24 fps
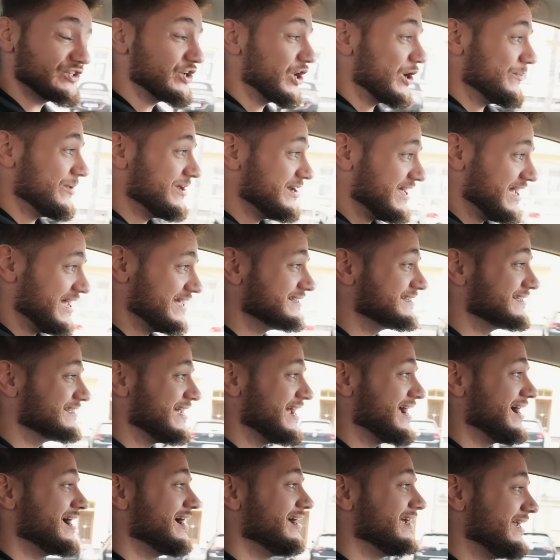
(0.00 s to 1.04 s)
common as they
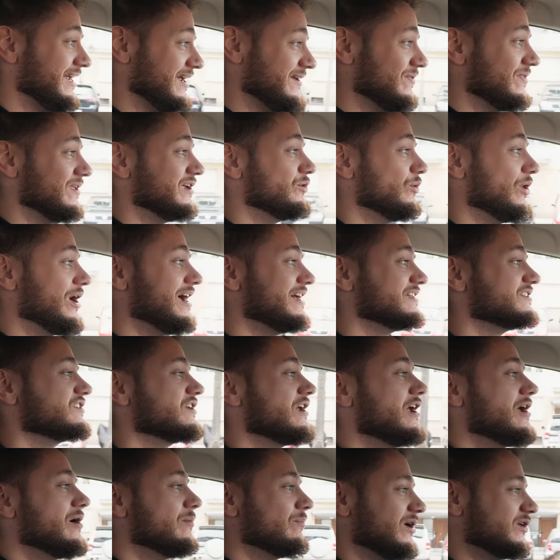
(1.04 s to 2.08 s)
are in the US,
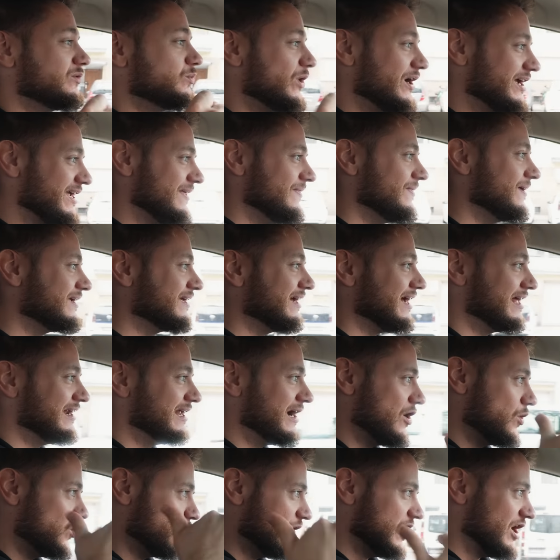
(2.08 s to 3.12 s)
but we're in the car
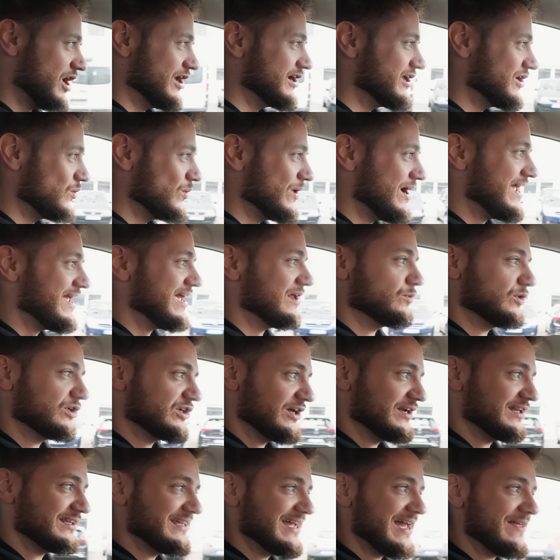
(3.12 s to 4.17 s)
now, we're on our way, and we're
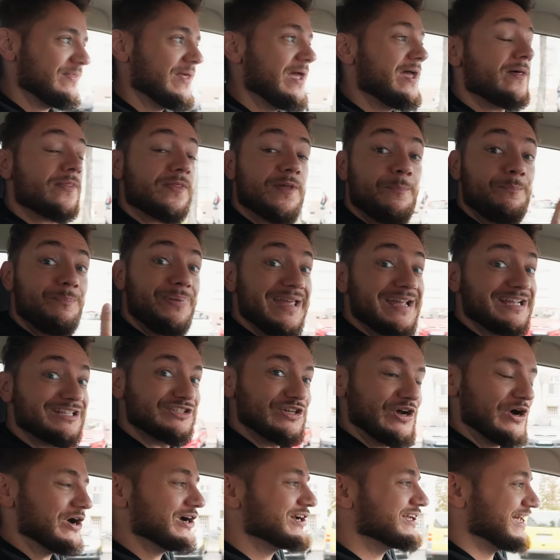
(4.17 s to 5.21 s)
gonna get the big
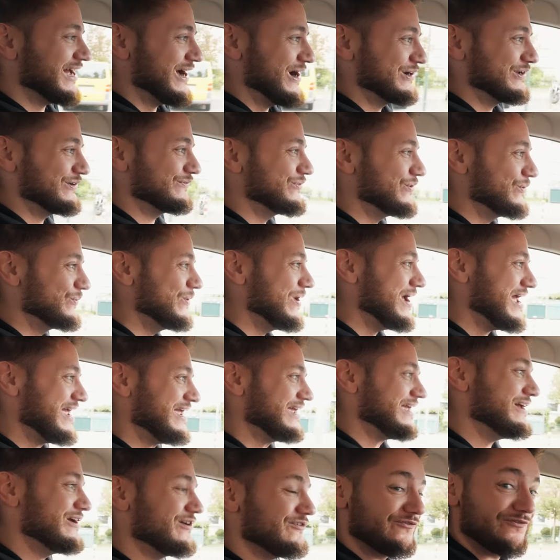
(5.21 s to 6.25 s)
dog out of the
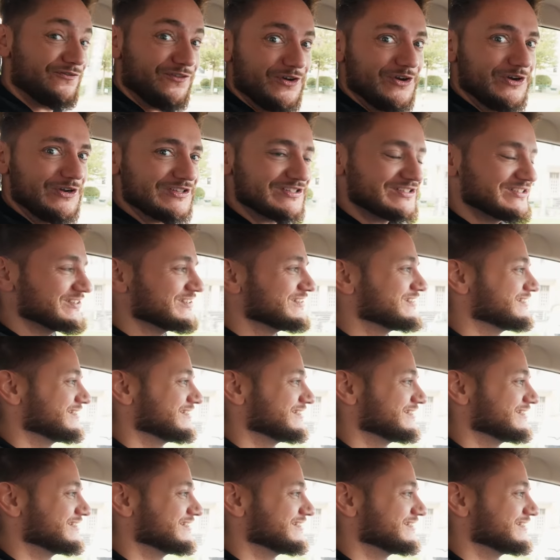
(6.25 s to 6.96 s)
way first.